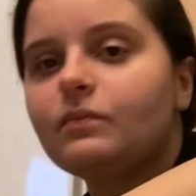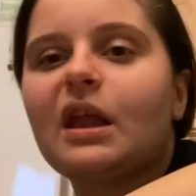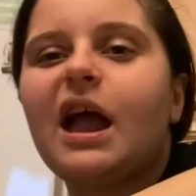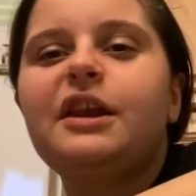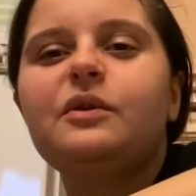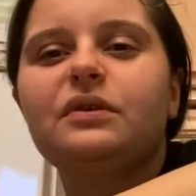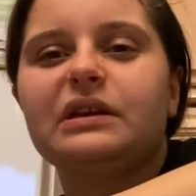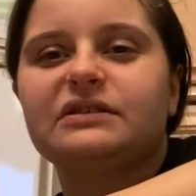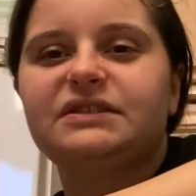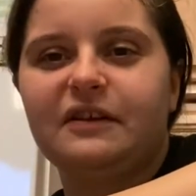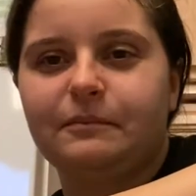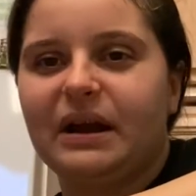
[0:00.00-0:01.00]
Anyone
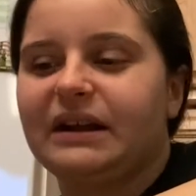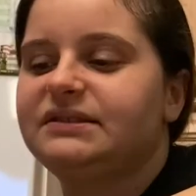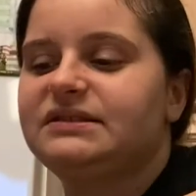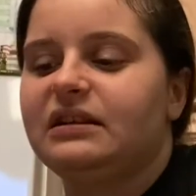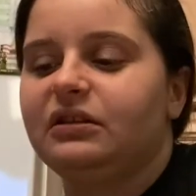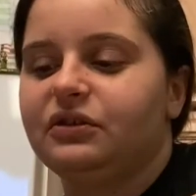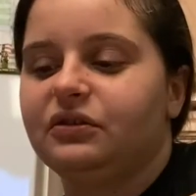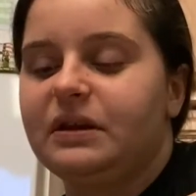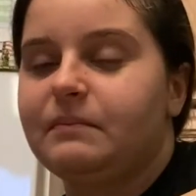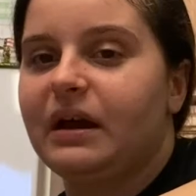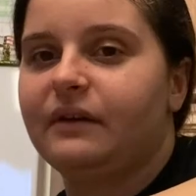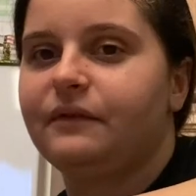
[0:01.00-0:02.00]
else have pets that literally
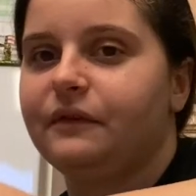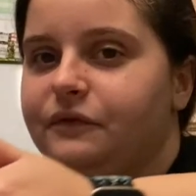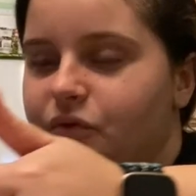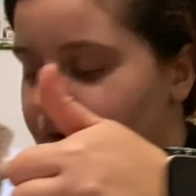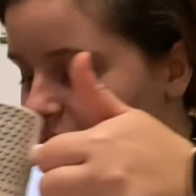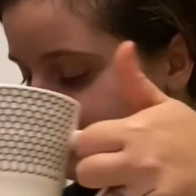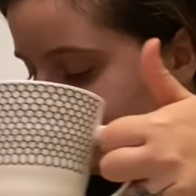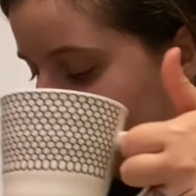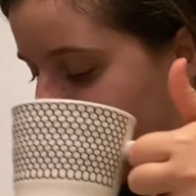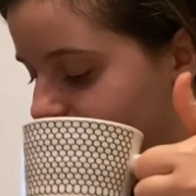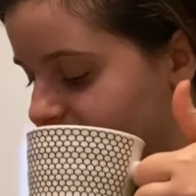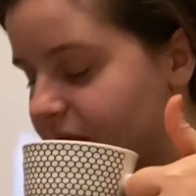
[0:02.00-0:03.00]
beg for food all the
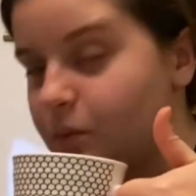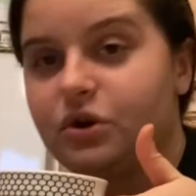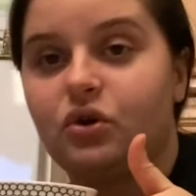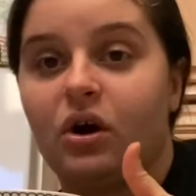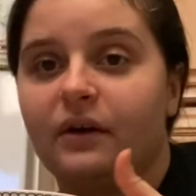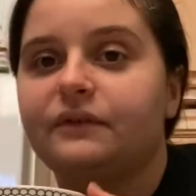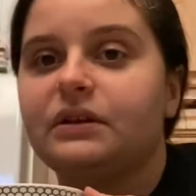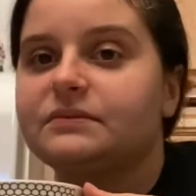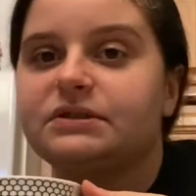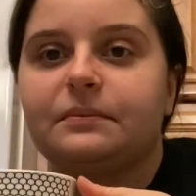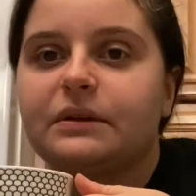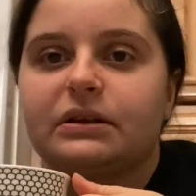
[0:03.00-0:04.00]
time, but then when you offer them
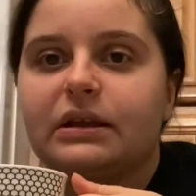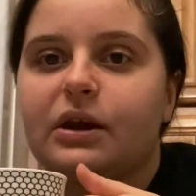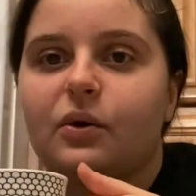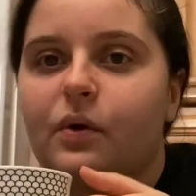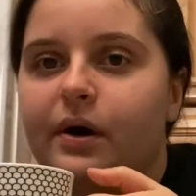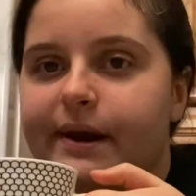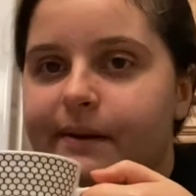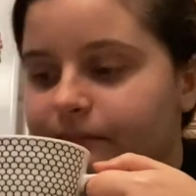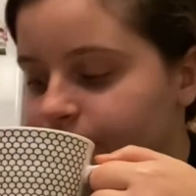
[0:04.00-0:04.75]
something, they don't want it?